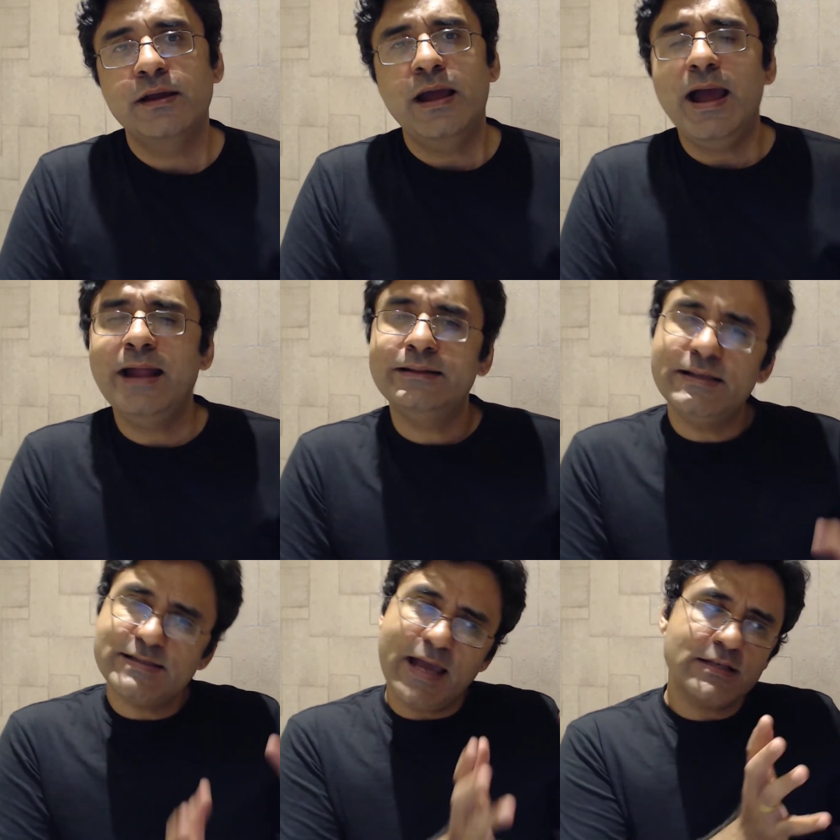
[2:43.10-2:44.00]
And
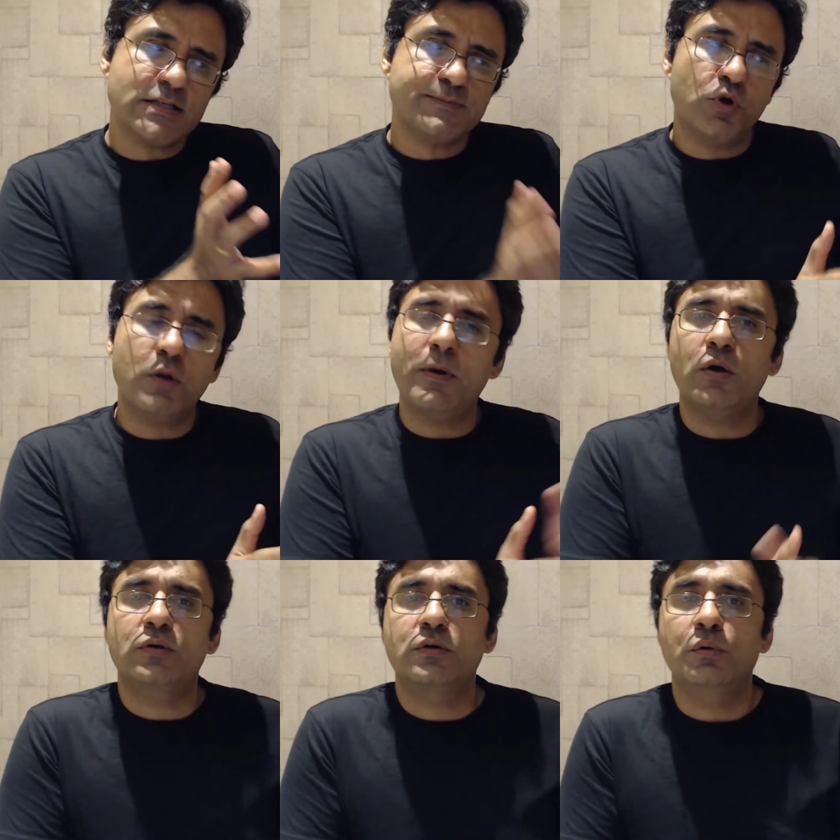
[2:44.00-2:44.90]
this I just spoke
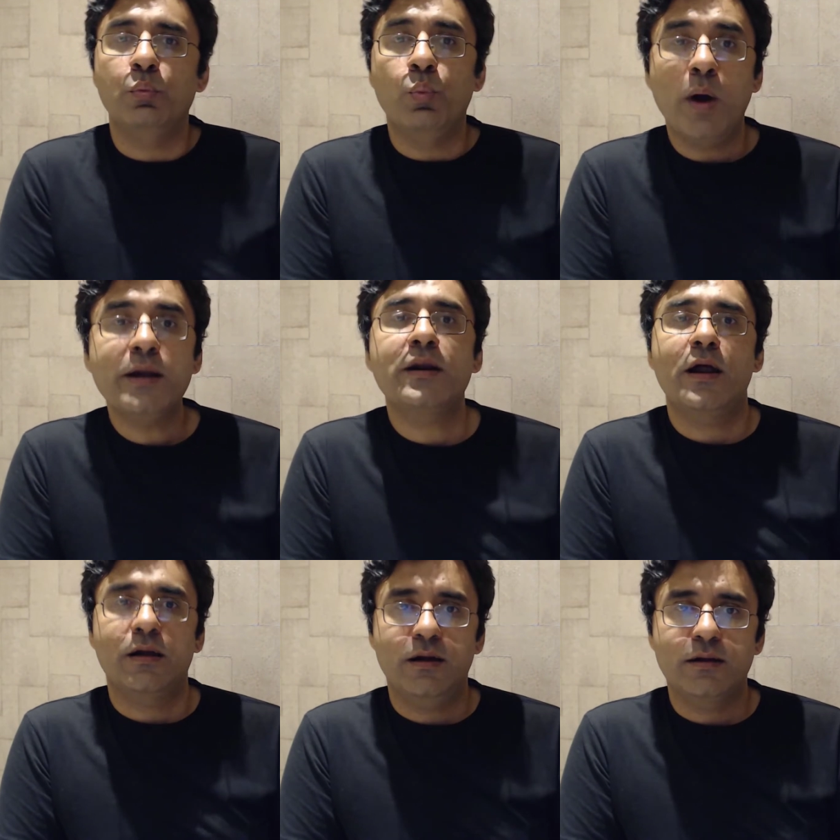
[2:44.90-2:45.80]
about one
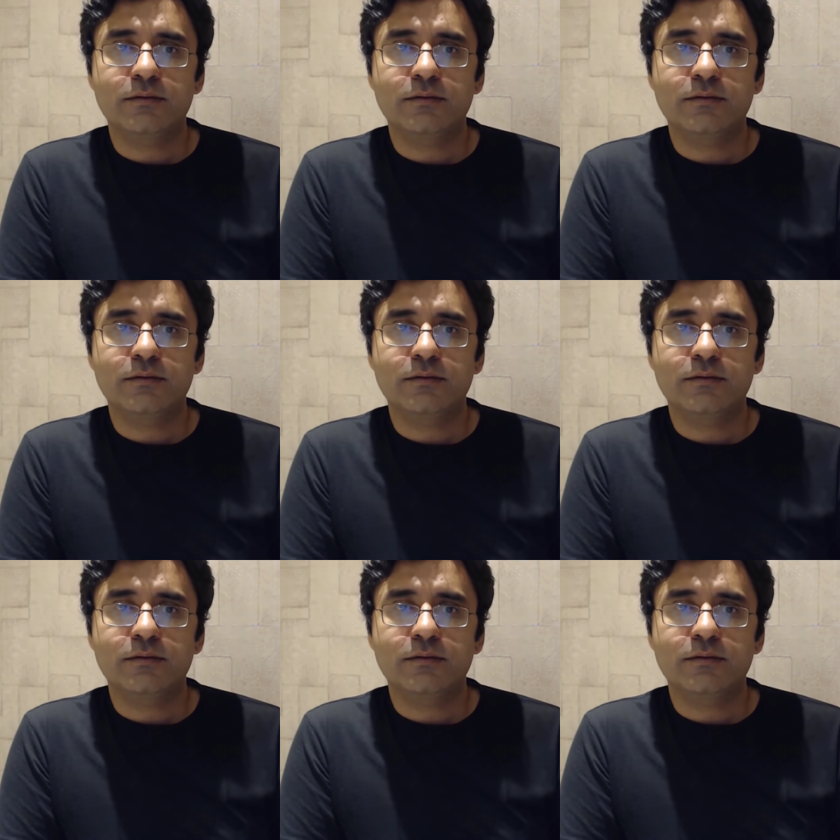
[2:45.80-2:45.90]
raga.